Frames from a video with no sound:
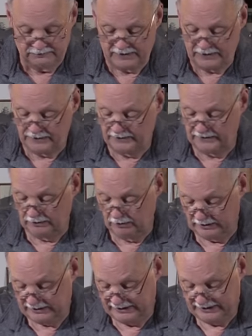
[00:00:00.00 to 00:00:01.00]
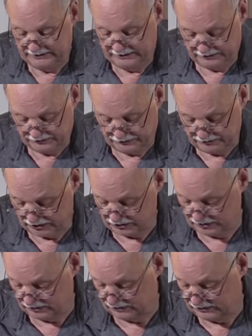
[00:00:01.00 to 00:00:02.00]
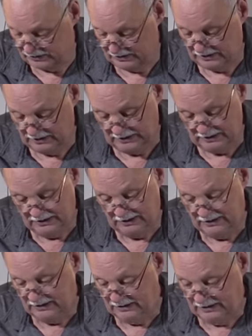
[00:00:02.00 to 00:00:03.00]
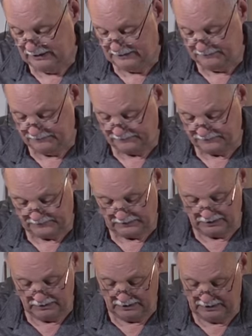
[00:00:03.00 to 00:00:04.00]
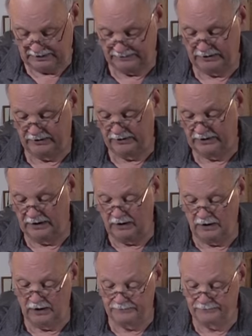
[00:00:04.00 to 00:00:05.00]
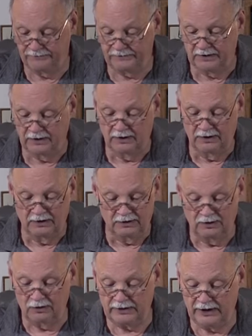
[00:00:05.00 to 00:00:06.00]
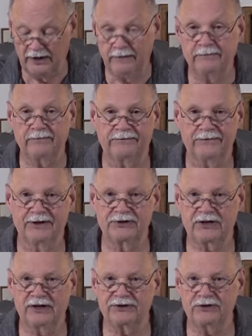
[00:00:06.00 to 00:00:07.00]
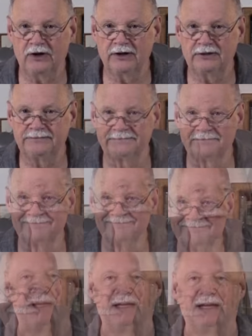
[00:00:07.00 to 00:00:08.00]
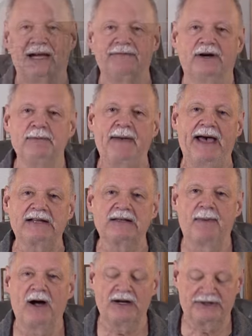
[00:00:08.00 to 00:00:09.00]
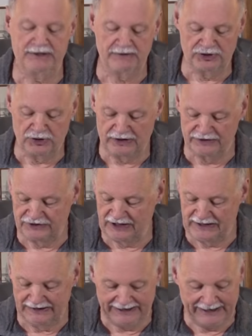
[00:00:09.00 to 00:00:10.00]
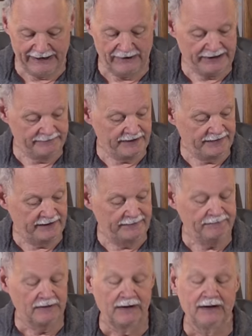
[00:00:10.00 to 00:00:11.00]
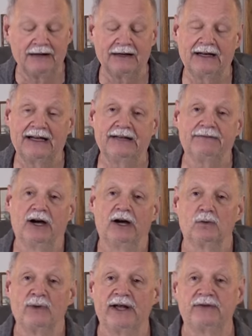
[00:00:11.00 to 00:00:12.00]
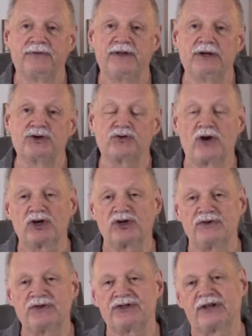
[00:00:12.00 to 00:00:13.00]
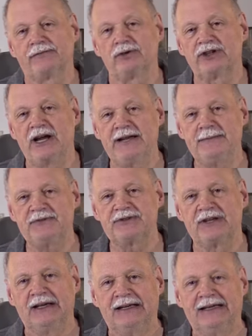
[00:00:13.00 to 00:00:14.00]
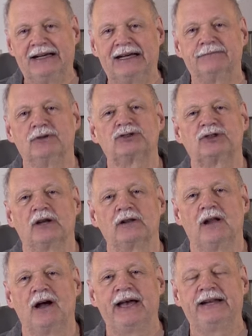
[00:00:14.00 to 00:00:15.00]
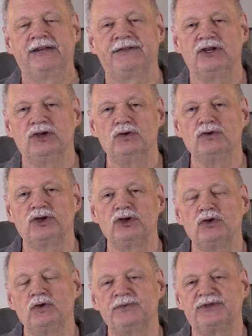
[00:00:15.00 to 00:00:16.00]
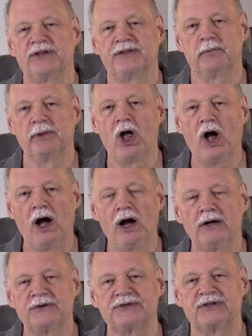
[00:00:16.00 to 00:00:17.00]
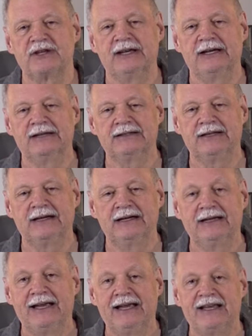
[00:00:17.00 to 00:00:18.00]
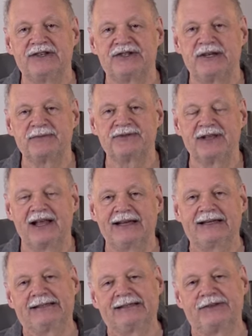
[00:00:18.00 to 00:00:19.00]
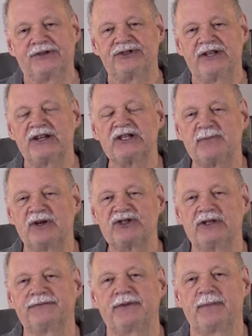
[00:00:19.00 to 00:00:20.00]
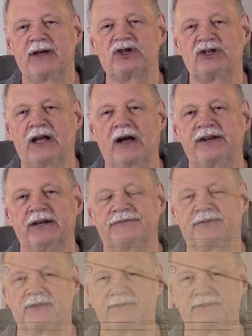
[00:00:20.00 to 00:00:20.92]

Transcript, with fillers: rather than looking at the instructions. Oh, yeah, here they are. Okay, let's get started. I've unpacked the box here as you can see, laid out everything. I've uh, read the instructions several times. I've looked online at the YouTubes and the blogs, and uh, it seems like uh, there's not as much information out here for